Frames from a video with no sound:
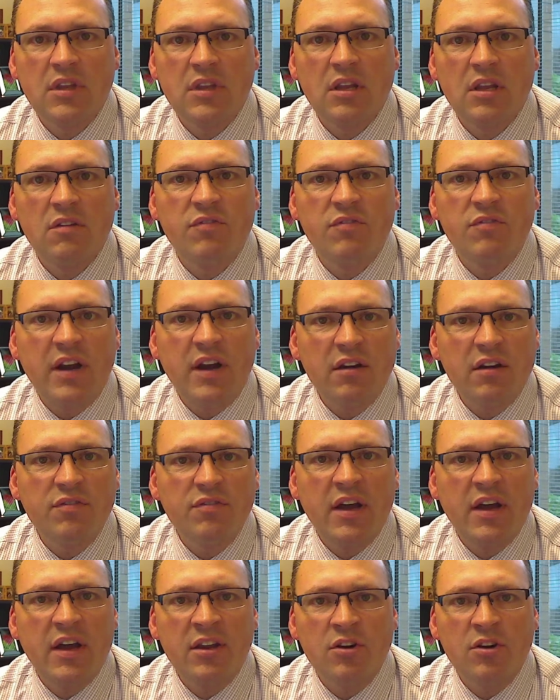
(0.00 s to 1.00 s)

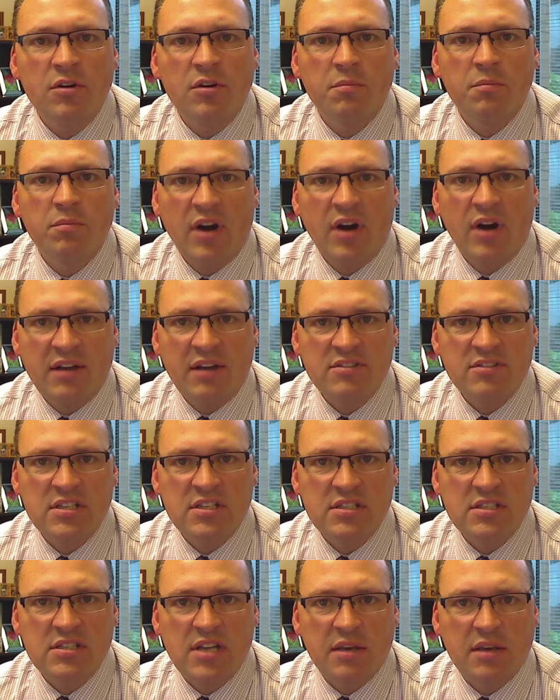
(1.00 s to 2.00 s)
Verify your privacy
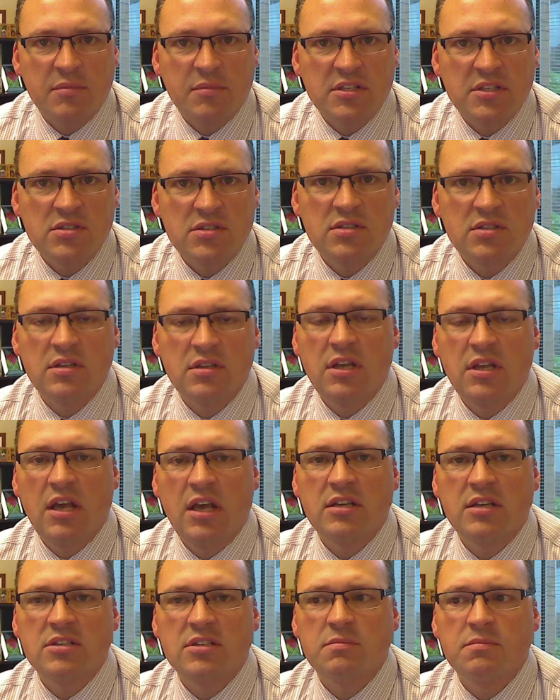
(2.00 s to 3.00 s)
statements.
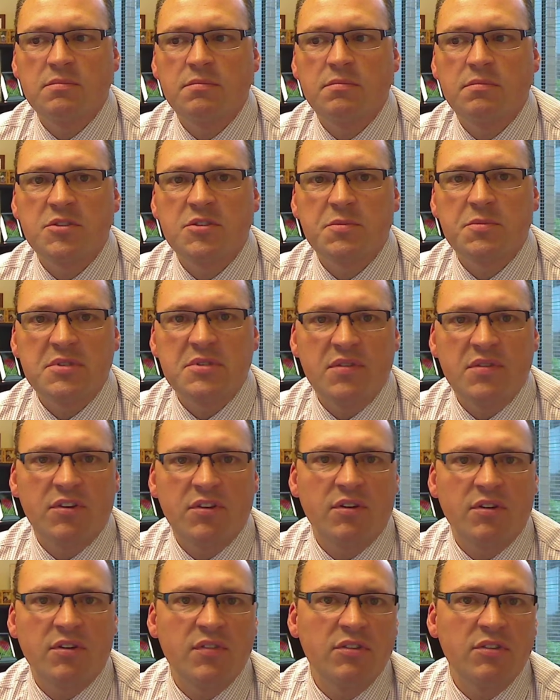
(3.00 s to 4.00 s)
Specific
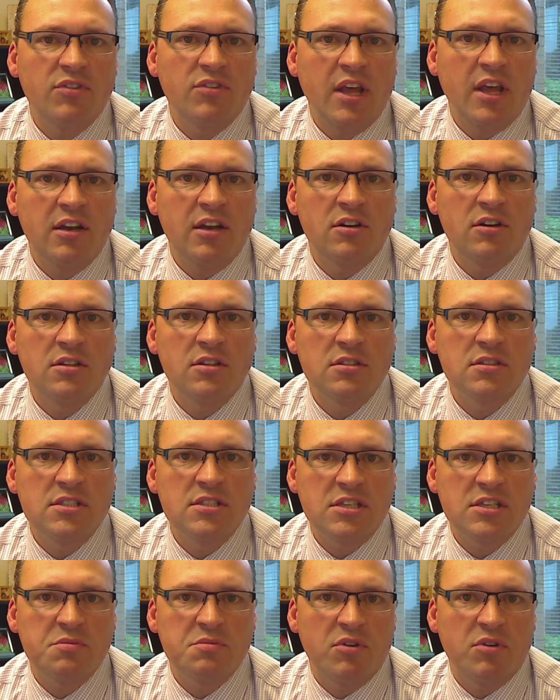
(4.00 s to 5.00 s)
Review Standard
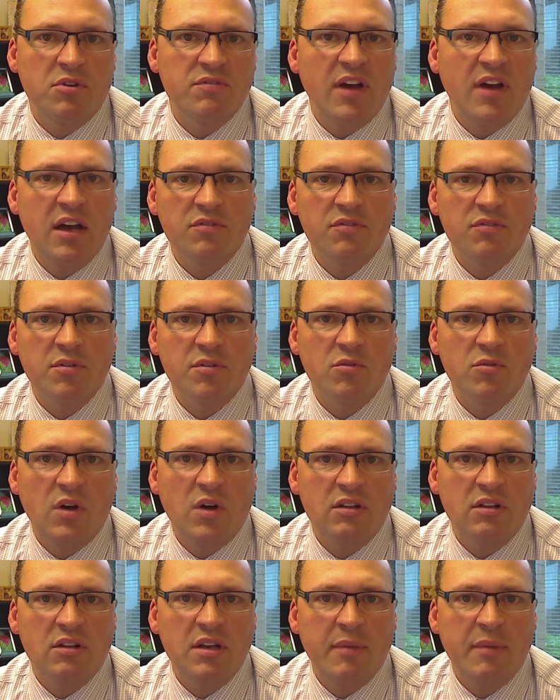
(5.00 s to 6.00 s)
6.5 from
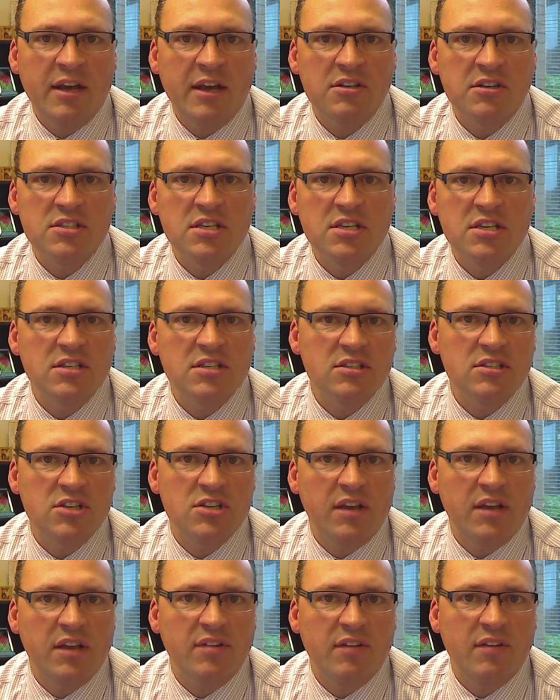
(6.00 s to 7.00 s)
Quality Matter says that you
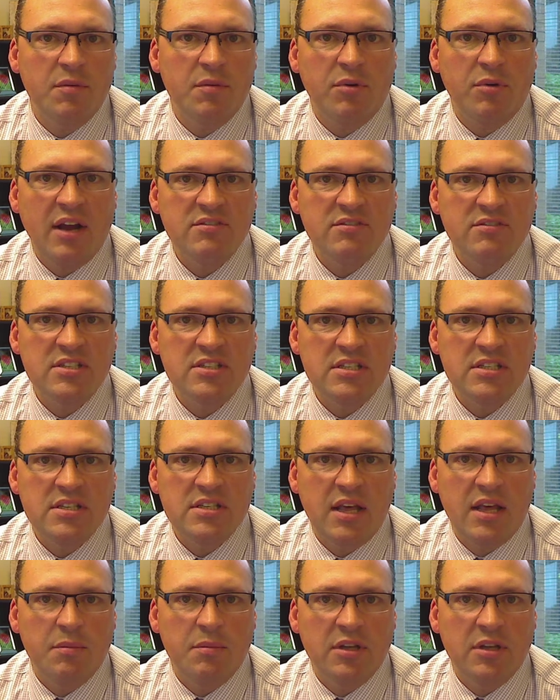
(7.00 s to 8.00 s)
have to have a privacy
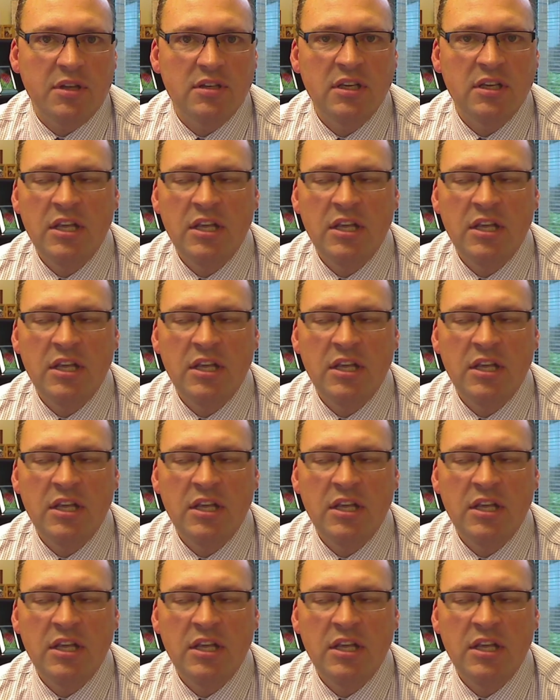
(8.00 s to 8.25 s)
statement.